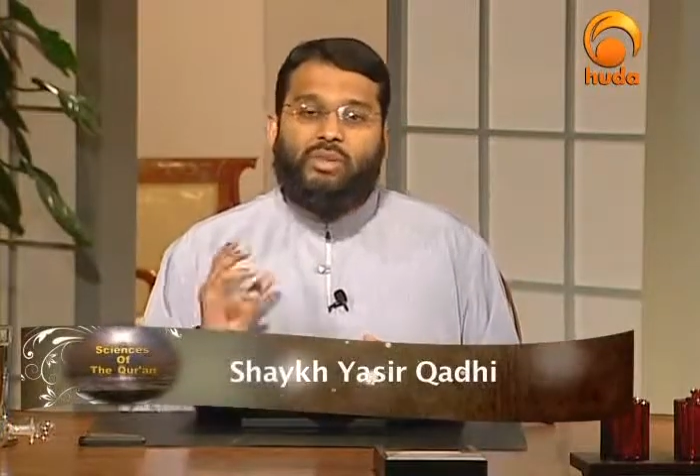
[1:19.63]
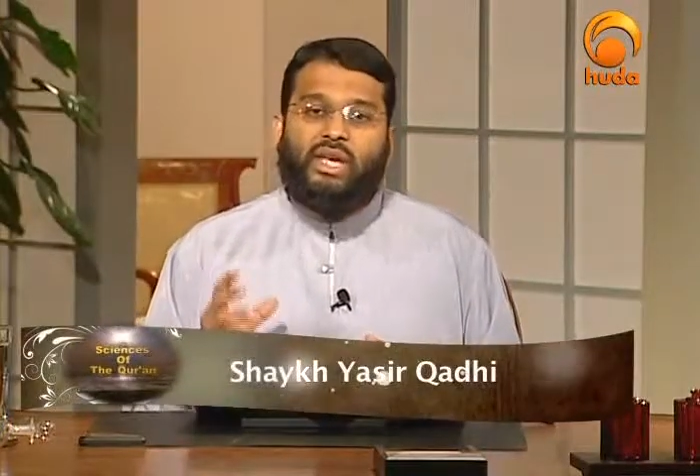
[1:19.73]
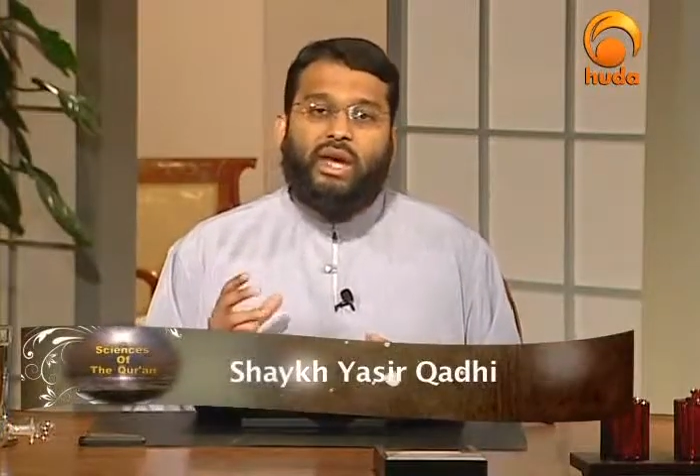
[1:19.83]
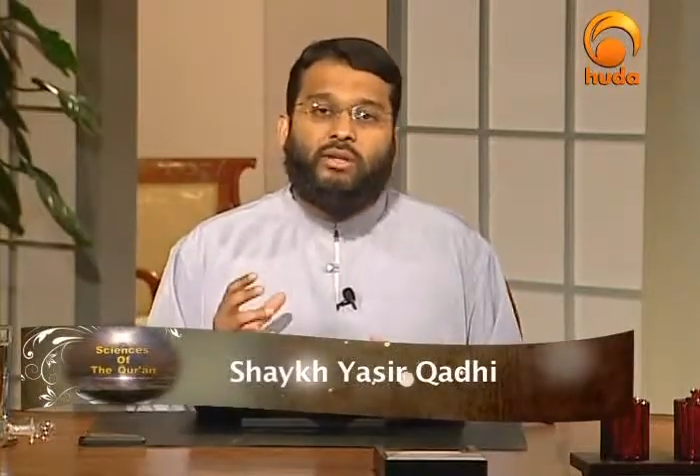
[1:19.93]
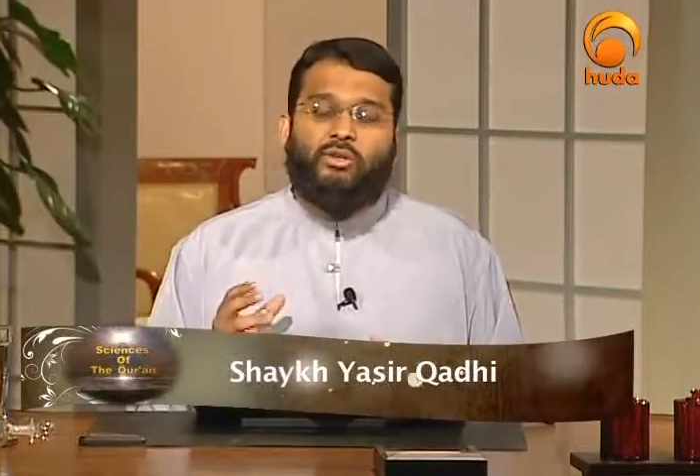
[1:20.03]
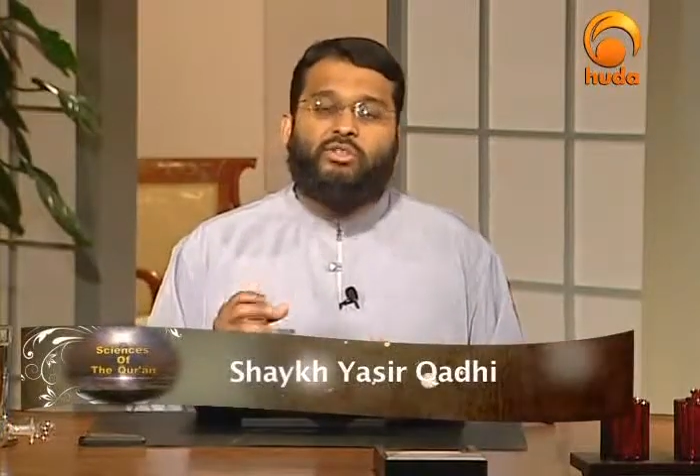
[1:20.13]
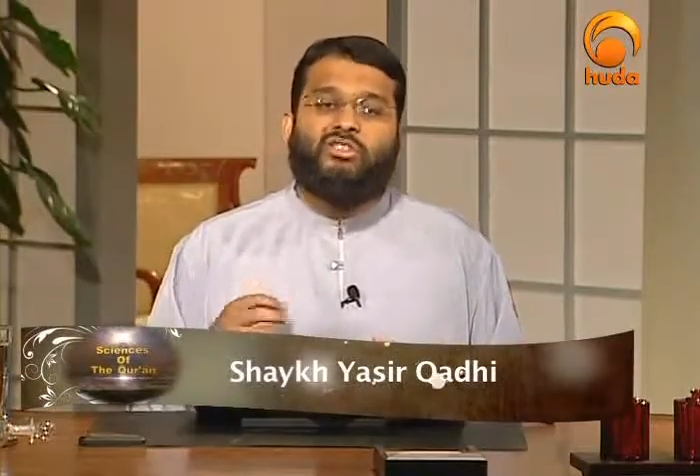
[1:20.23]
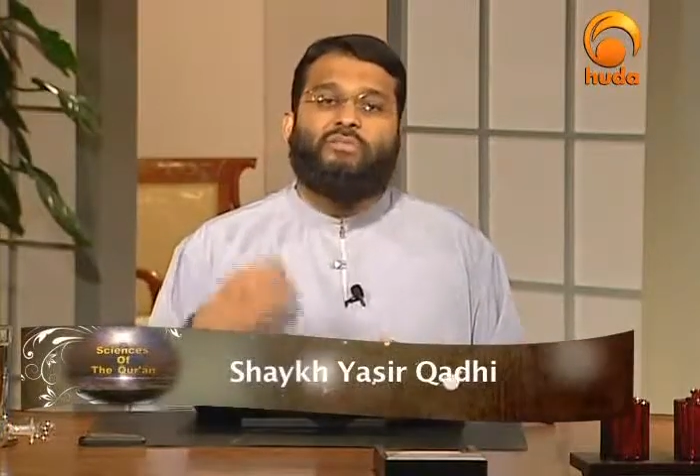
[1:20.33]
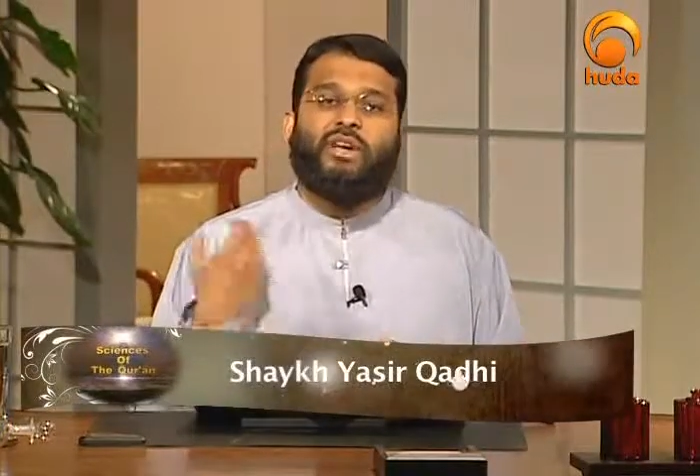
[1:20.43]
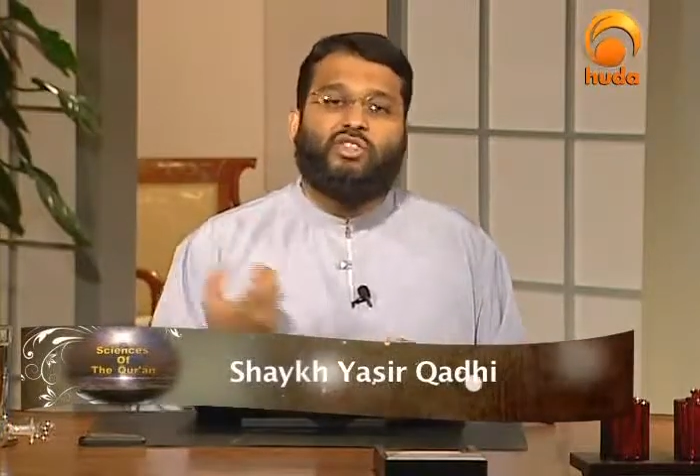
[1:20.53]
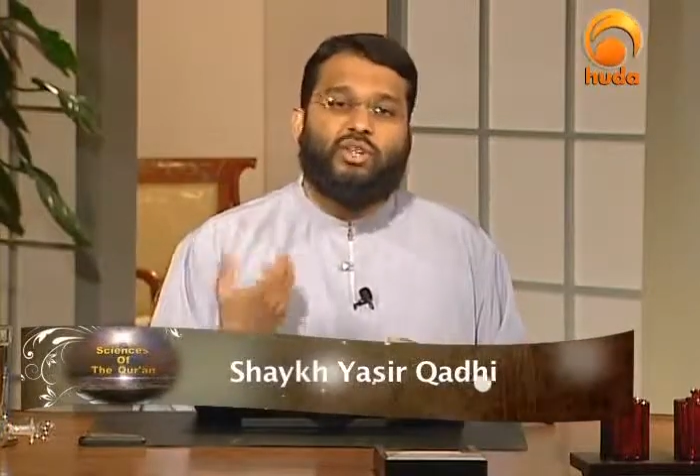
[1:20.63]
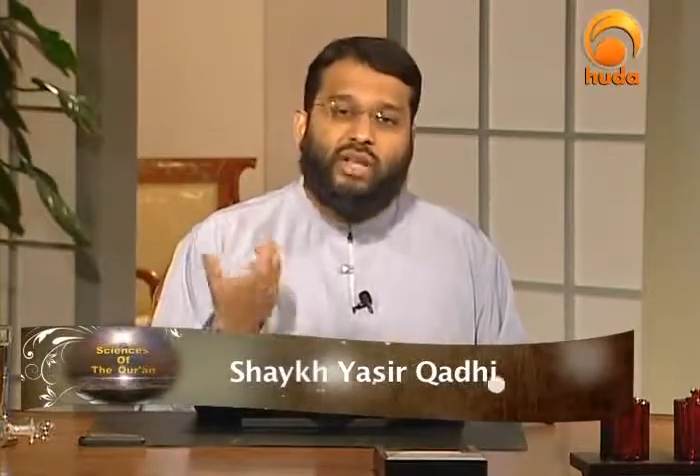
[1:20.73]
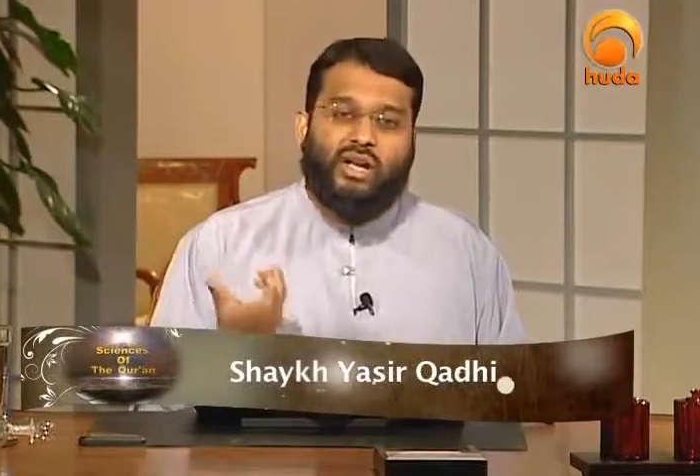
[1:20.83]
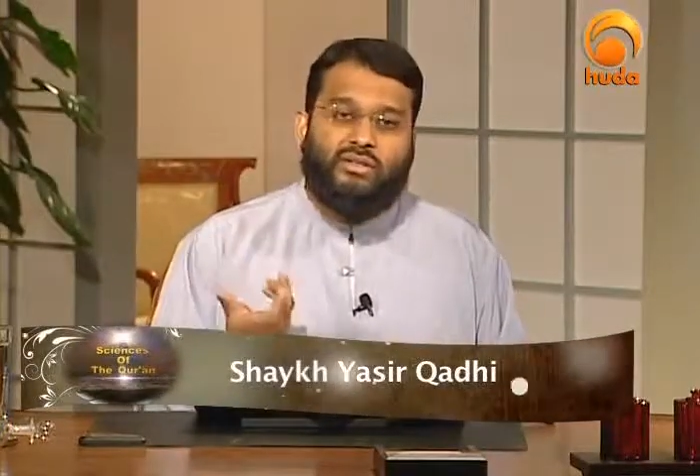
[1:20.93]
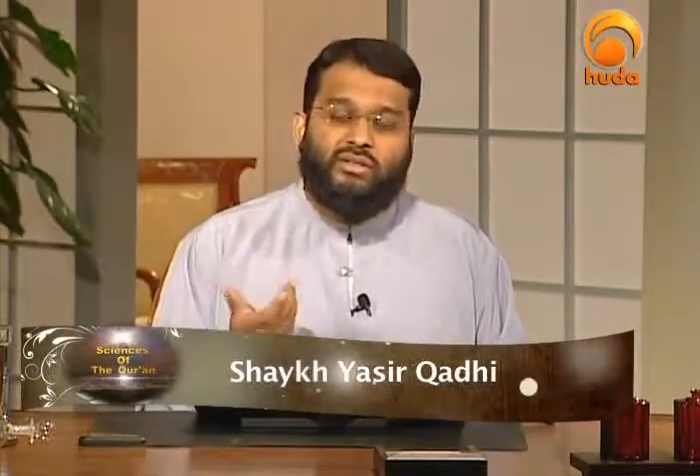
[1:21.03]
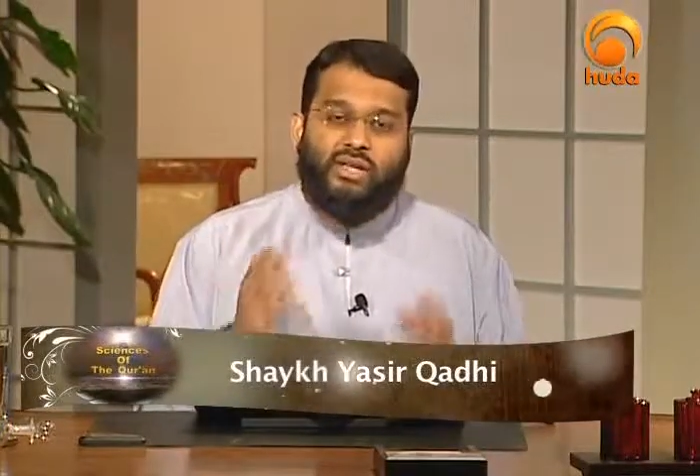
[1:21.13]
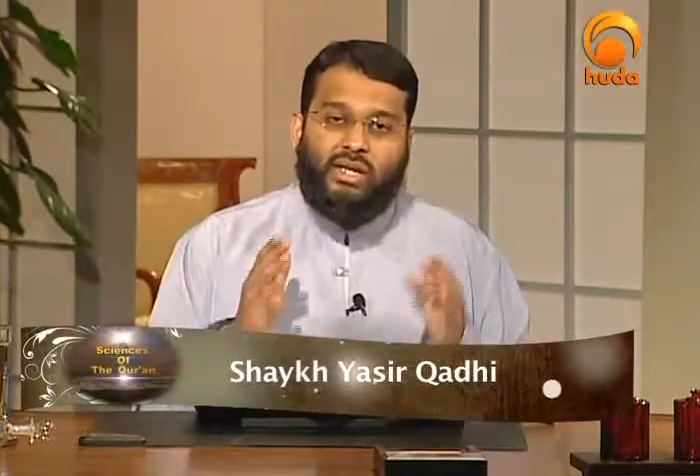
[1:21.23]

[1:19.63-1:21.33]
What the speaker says: began to specialize